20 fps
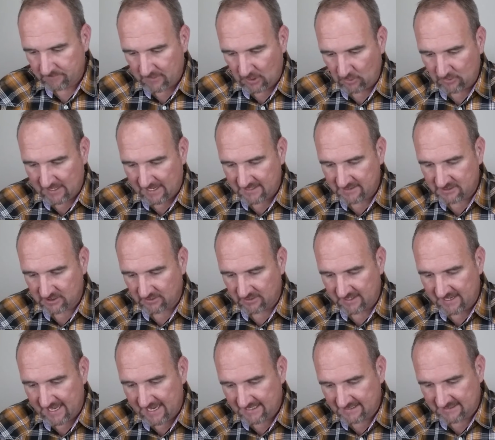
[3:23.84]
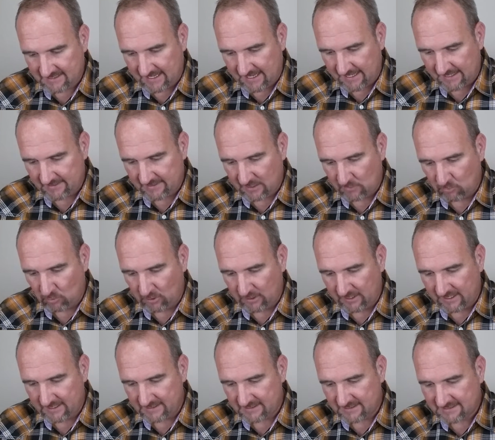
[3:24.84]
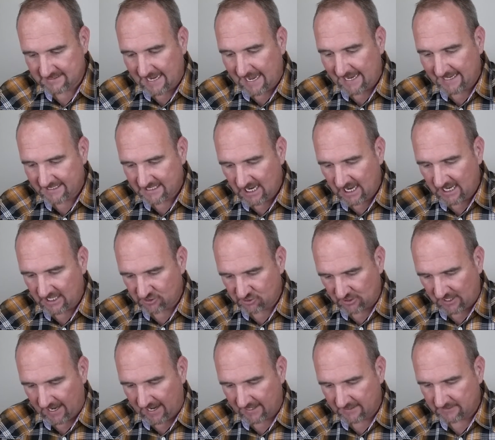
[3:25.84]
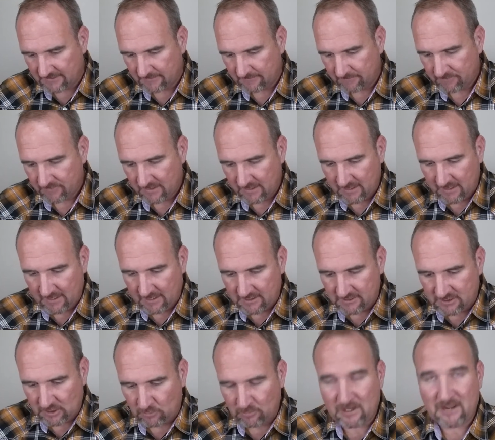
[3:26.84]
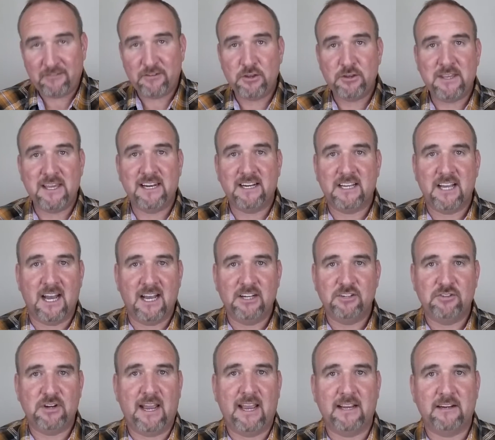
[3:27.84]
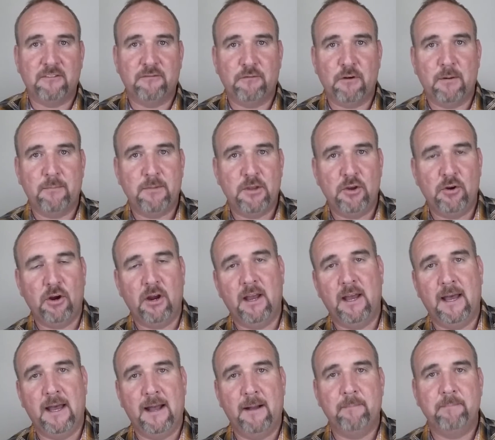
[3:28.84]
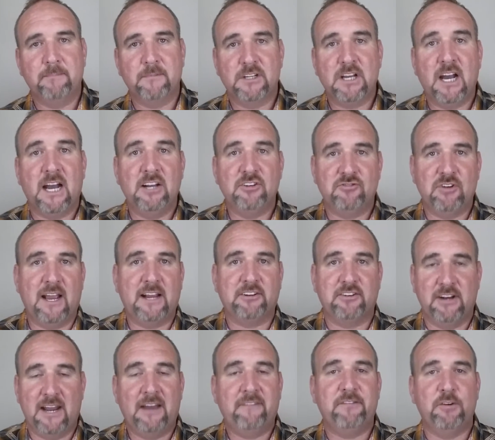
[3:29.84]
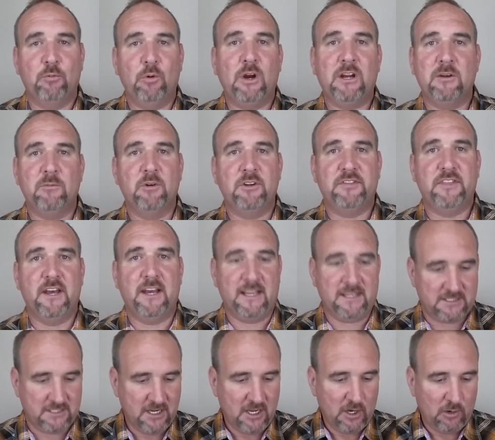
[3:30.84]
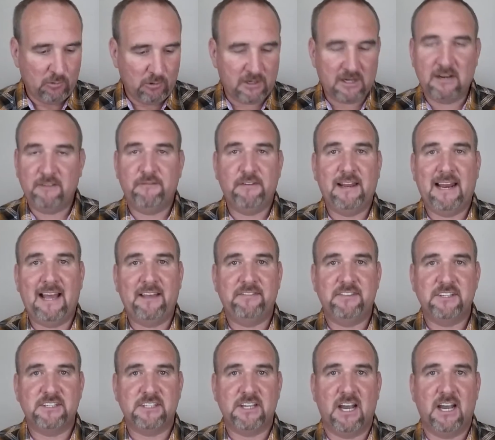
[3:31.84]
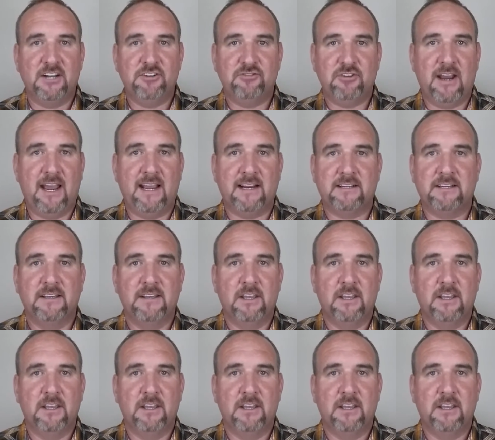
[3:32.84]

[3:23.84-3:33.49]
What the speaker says: Okay, so the next thing they want is a signed contract. So whenever you get a contract from your contractor, now if you're working with us, we're going to fill out this contract.